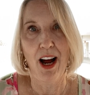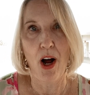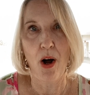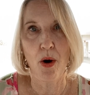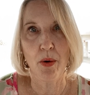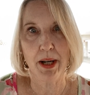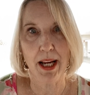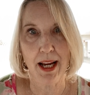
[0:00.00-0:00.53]

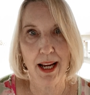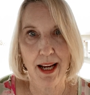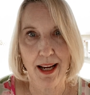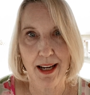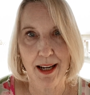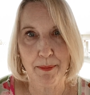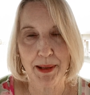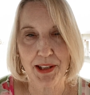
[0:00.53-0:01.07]
Okay,
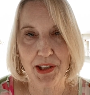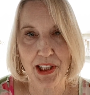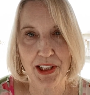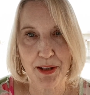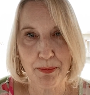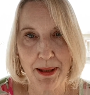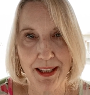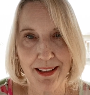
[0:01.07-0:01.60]
I'm at 6
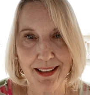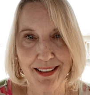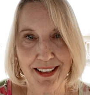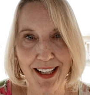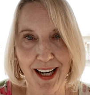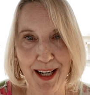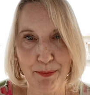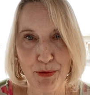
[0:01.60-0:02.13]
minutes,
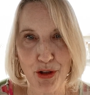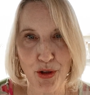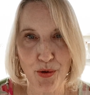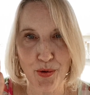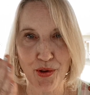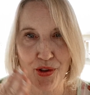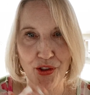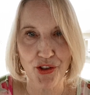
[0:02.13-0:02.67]
time to
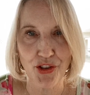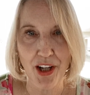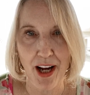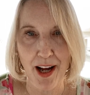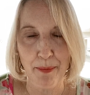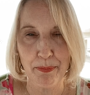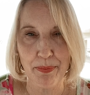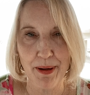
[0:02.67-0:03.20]
stop.